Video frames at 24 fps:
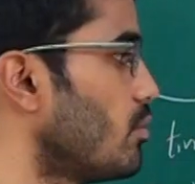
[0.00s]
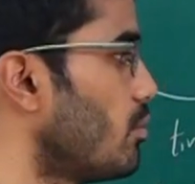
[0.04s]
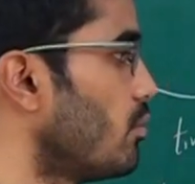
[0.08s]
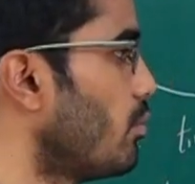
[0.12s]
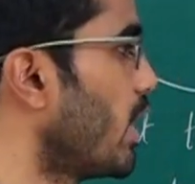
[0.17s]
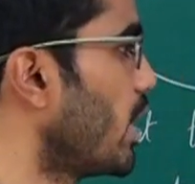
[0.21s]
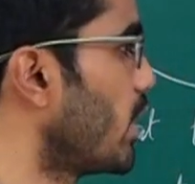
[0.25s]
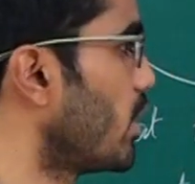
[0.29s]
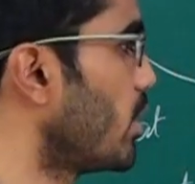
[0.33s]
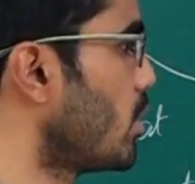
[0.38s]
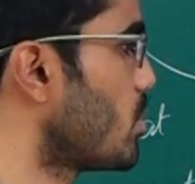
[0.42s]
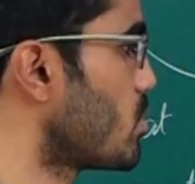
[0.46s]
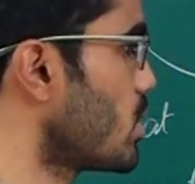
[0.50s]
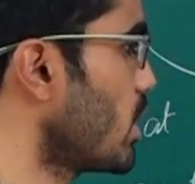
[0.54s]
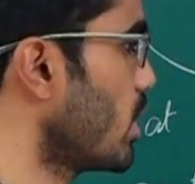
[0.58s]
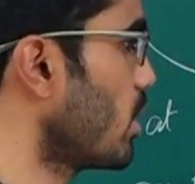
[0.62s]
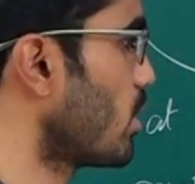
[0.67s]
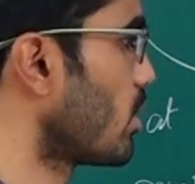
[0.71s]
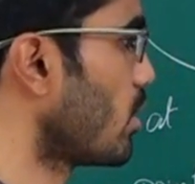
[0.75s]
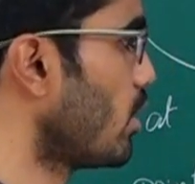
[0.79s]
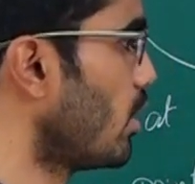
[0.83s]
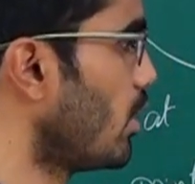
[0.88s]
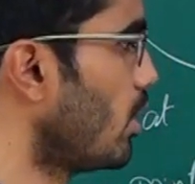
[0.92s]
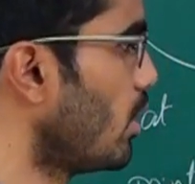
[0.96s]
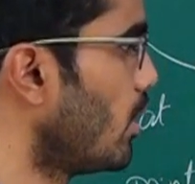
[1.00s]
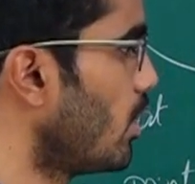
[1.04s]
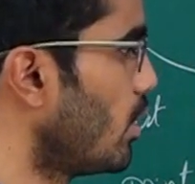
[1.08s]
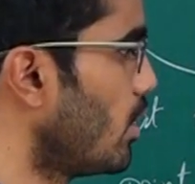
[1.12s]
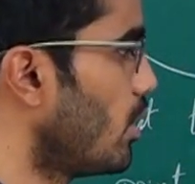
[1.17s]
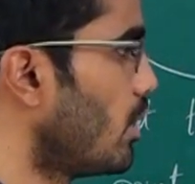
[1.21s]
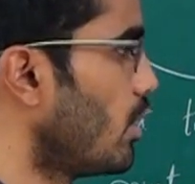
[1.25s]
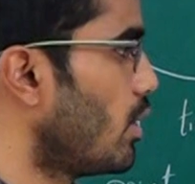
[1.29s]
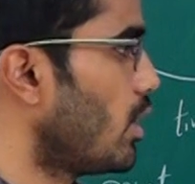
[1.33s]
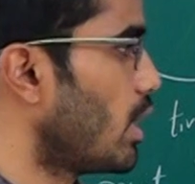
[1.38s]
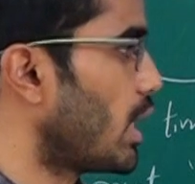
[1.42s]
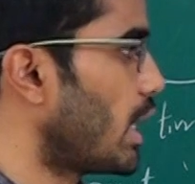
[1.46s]
by using
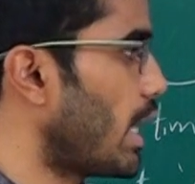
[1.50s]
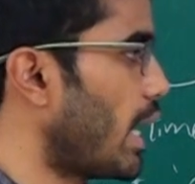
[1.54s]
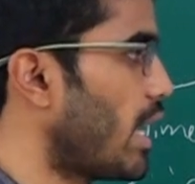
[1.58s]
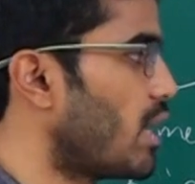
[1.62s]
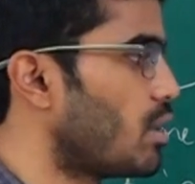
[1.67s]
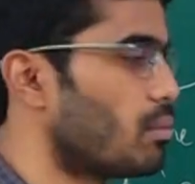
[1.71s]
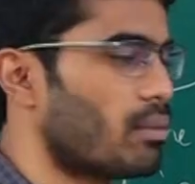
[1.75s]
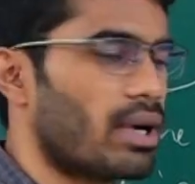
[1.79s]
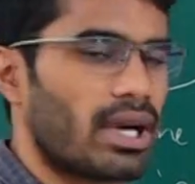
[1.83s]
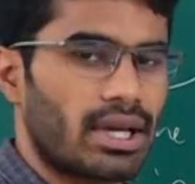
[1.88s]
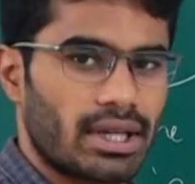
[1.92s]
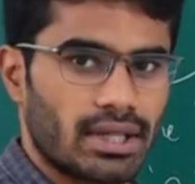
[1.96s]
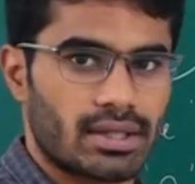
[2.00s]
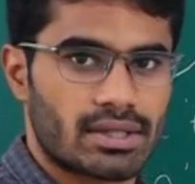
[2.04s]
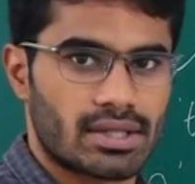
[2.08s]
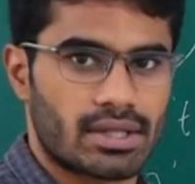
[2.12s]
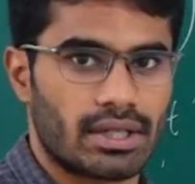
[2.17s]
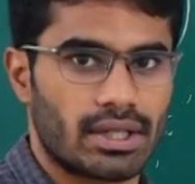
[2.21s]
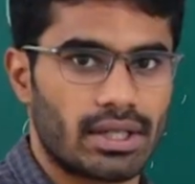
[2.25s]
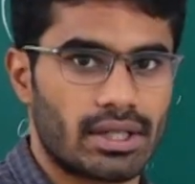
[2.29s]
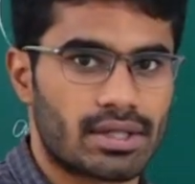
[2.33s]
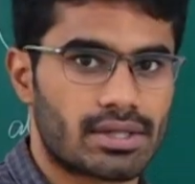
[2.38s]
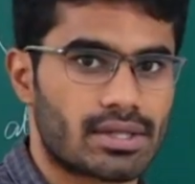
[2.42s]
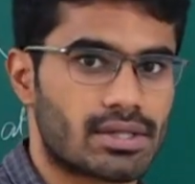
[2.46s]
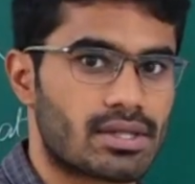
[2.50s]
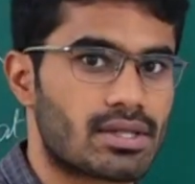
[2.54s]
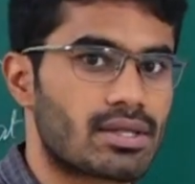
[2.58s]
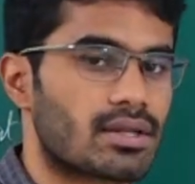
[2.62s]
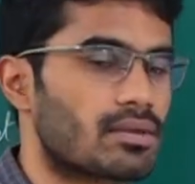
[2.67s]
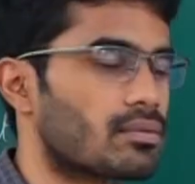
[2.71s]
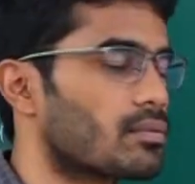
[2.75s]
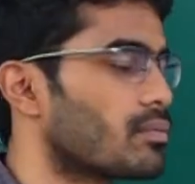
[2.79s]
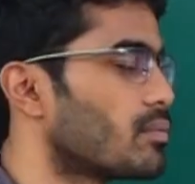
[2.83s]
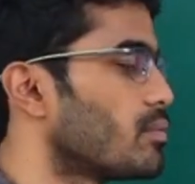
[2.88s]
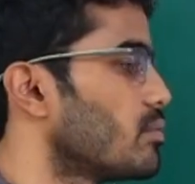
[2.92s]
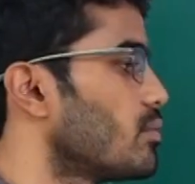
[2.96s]
kinematics relations.
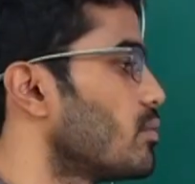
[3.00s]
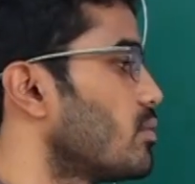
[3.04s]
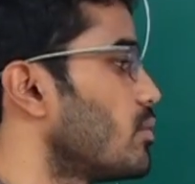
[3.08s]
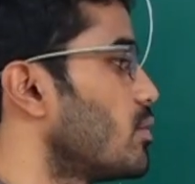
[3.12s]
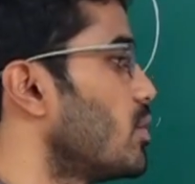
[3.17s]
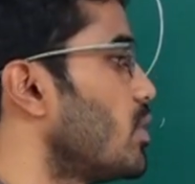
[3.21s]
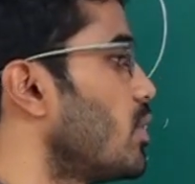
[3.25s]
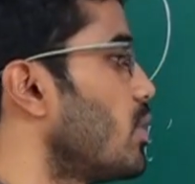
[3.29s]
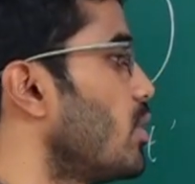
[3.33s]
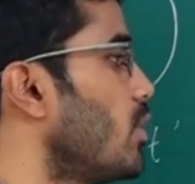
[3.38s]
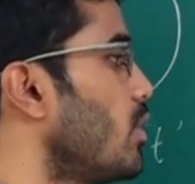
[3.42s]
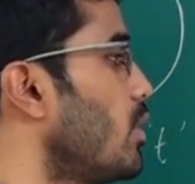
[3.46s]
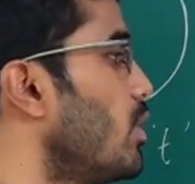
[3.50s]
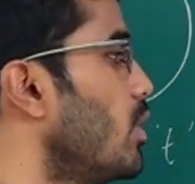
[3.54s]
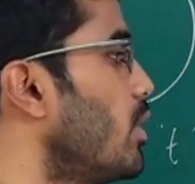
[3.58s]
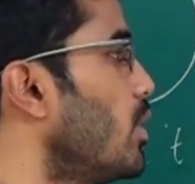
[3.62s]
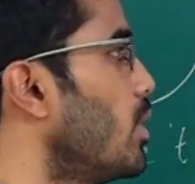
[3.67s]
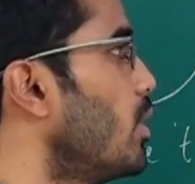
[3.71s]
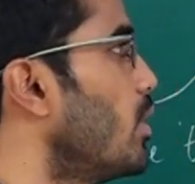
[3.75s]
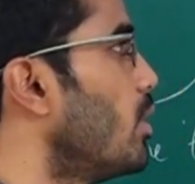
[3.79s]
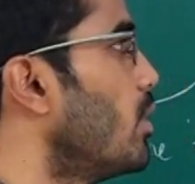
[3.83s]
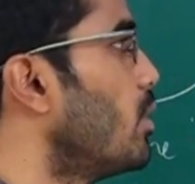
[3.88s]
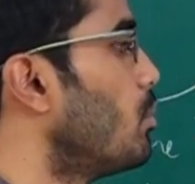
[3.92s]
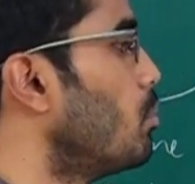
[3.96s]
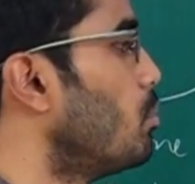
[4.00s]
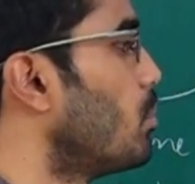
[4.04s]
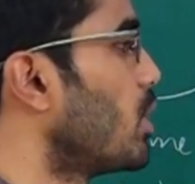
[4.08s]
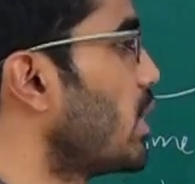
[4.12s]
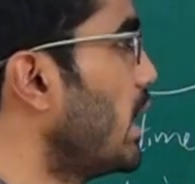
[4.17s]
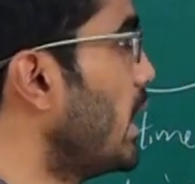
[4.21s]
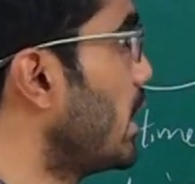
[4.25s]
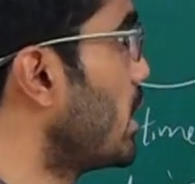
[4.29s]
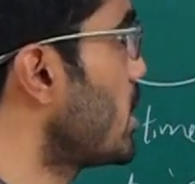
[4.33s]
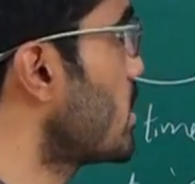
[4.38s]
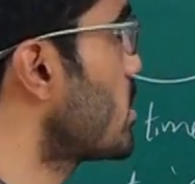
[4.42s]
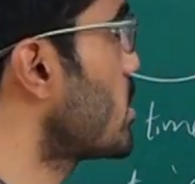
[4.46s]
But
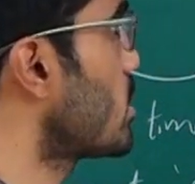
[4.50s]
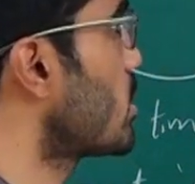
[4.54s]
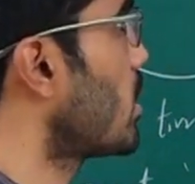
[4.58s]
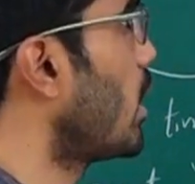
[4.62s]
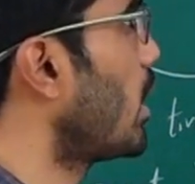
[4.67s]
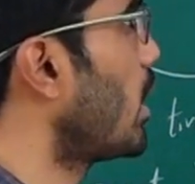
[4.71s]
let us